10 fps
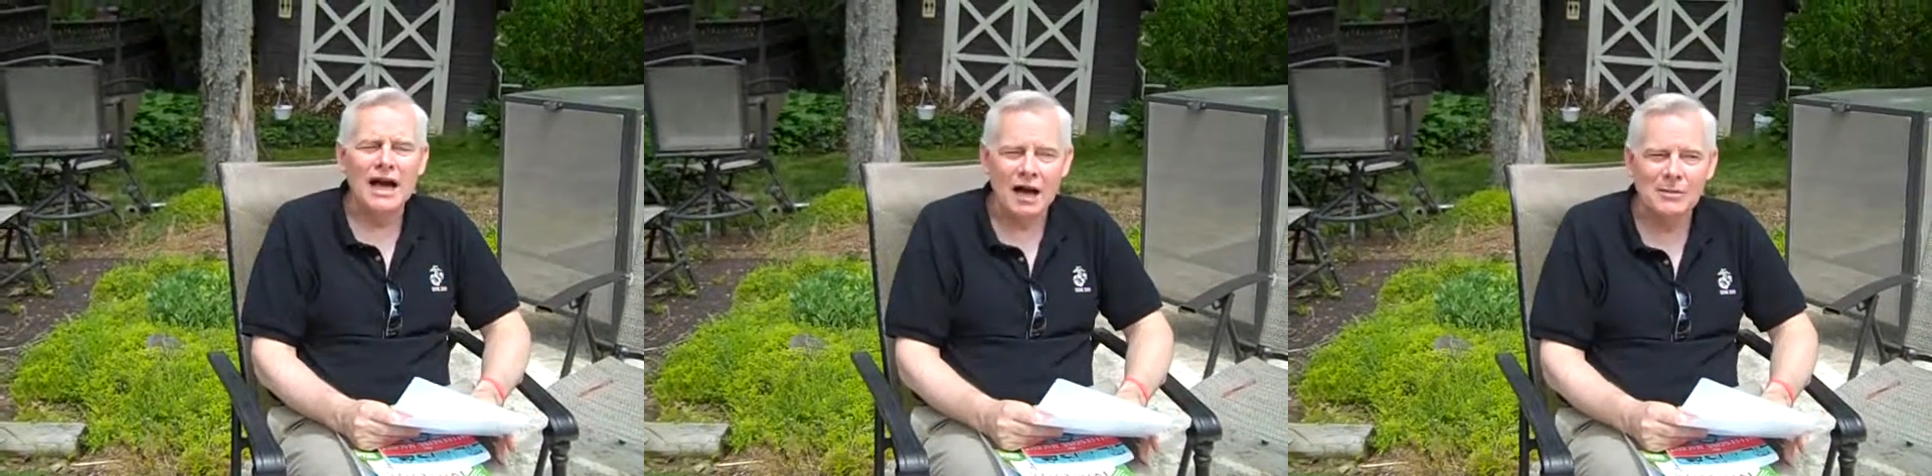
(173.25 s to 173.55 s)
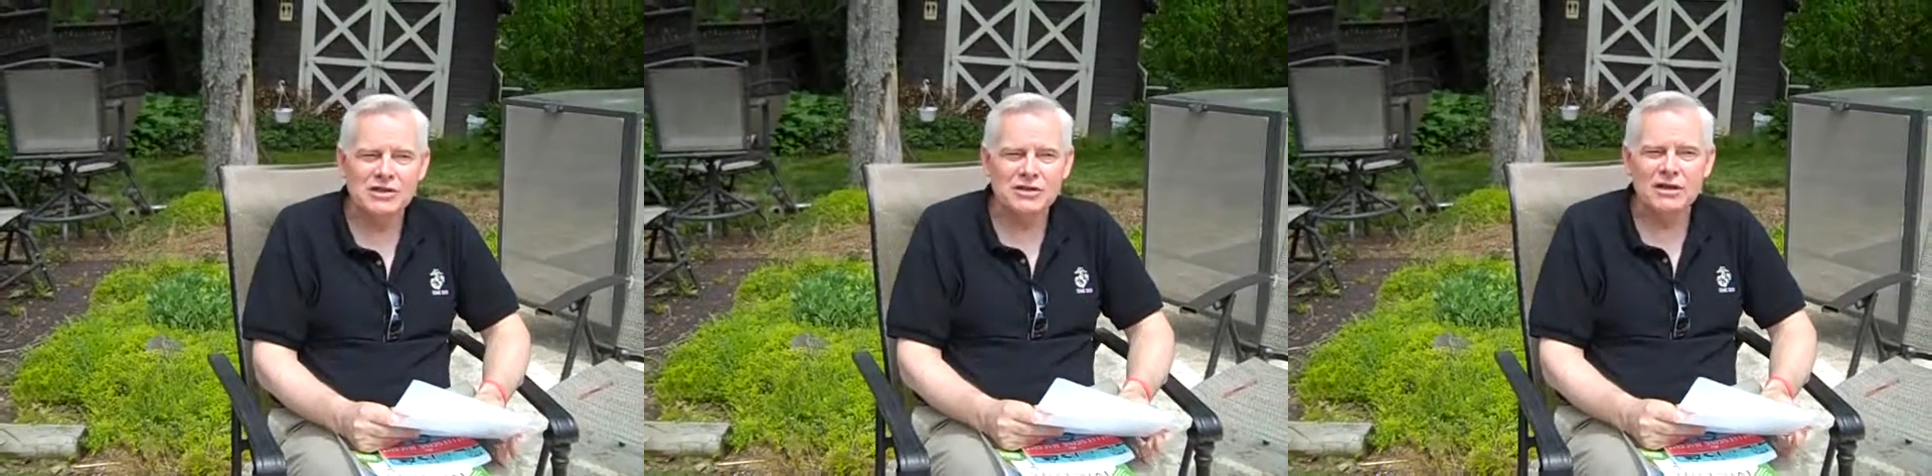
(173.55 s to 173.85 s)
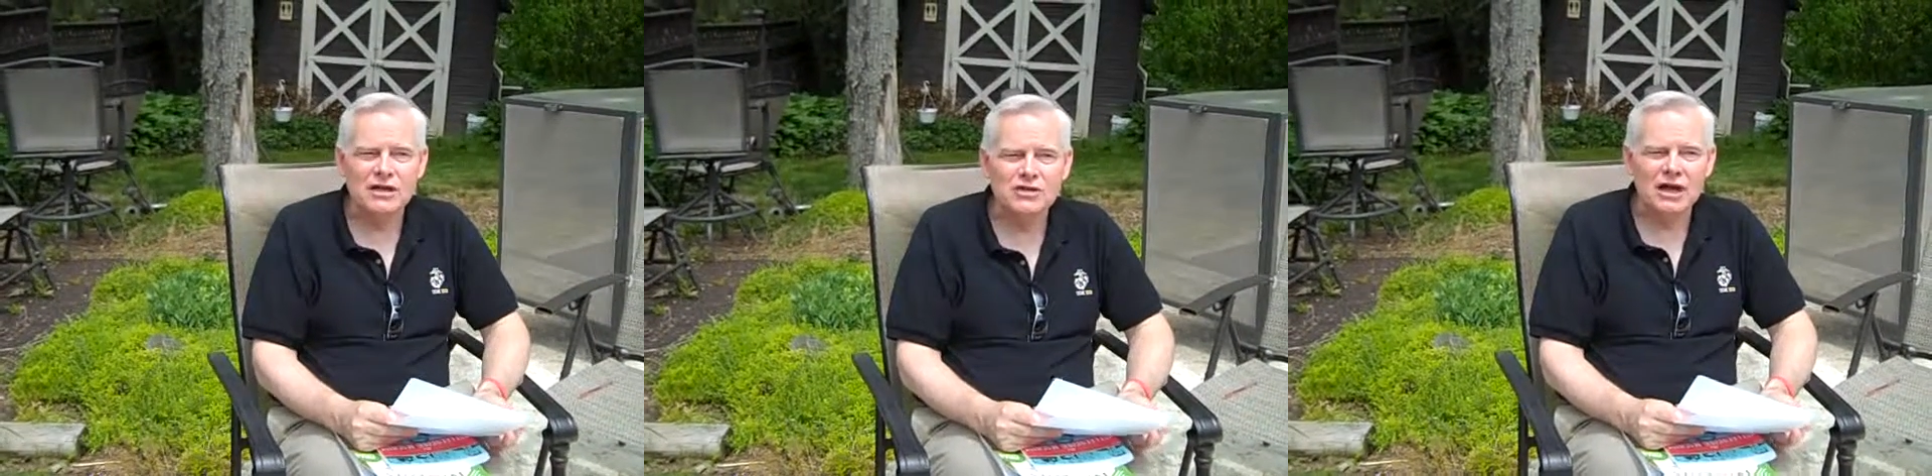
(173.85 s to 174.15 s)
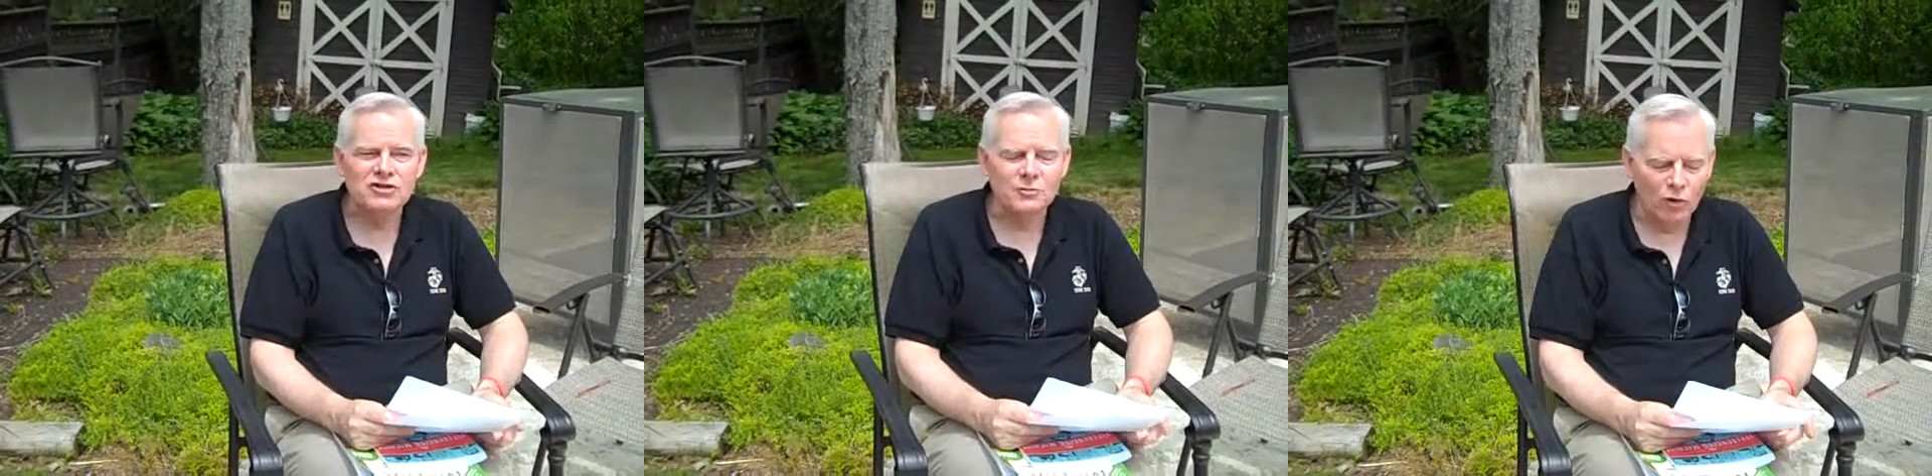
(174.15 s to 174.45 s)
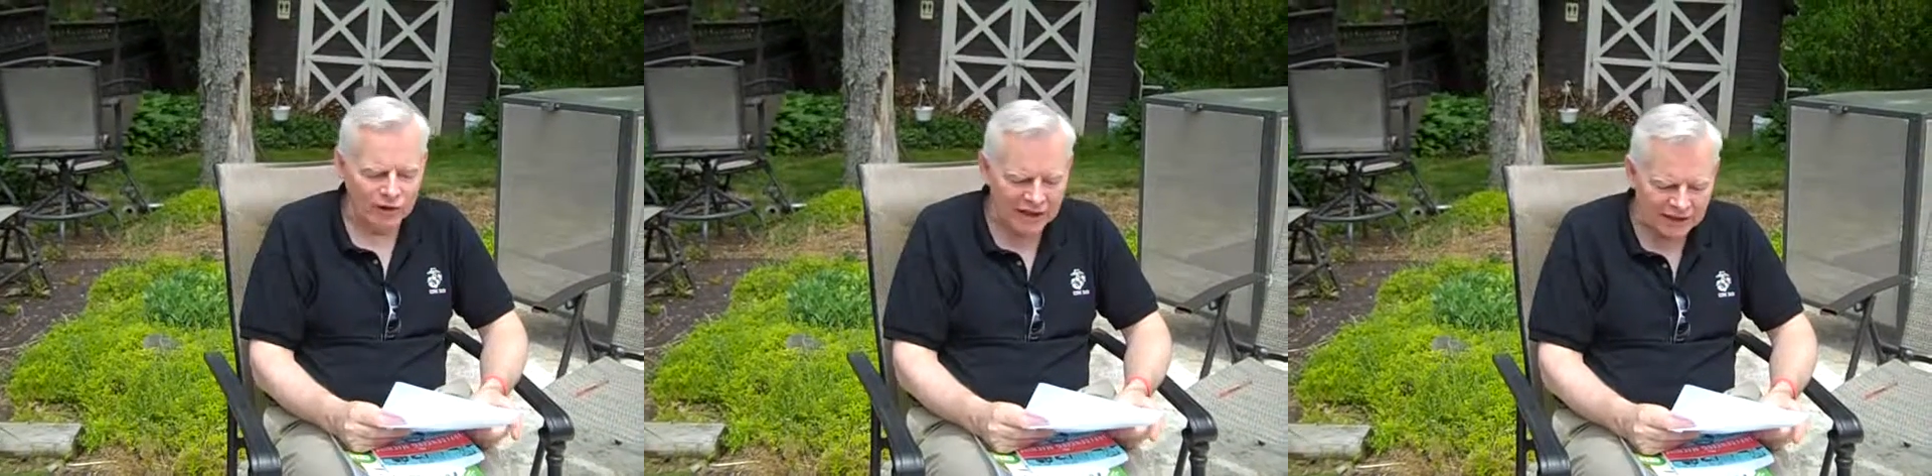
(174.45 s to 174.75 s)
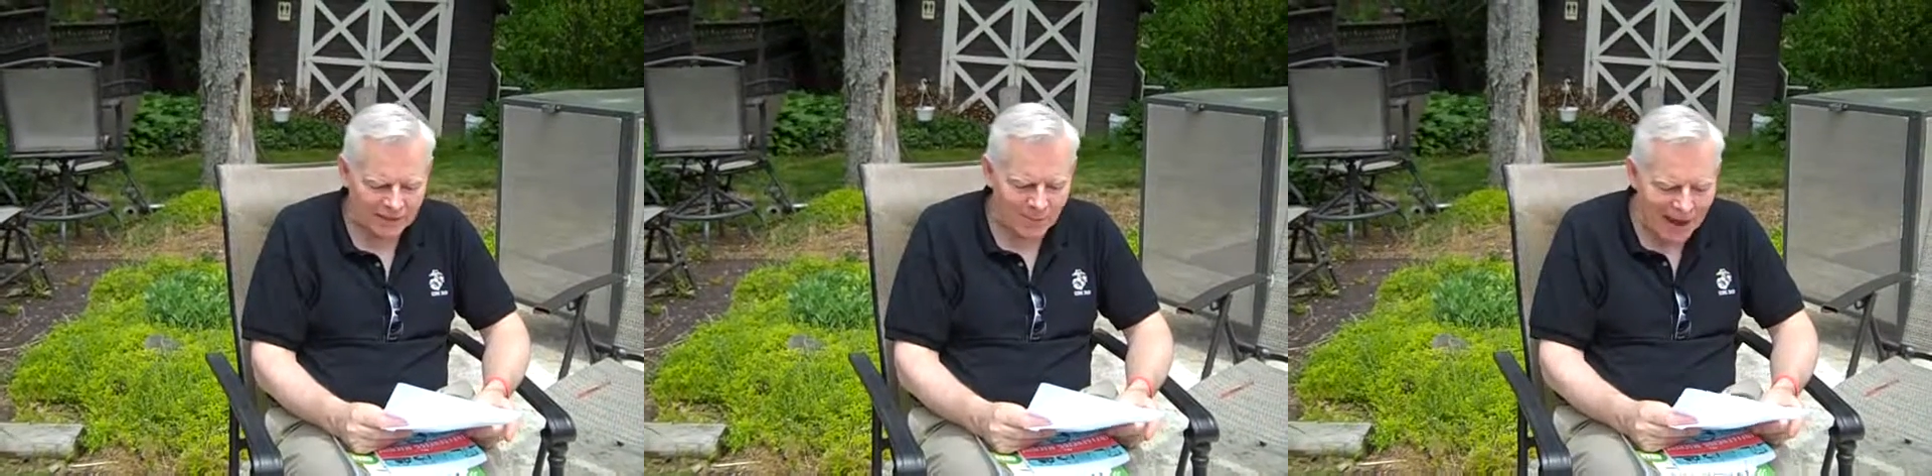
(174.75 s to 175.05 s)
comments in the discussion board to get the